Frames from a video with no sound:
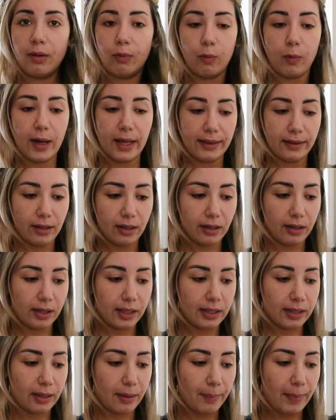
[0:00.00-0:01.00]
weather
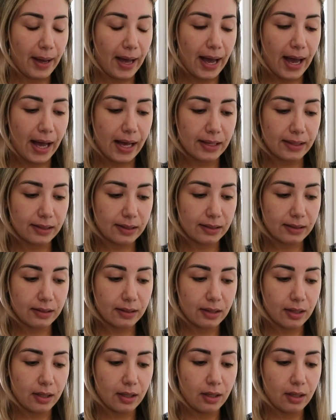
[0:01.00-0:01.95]
in the past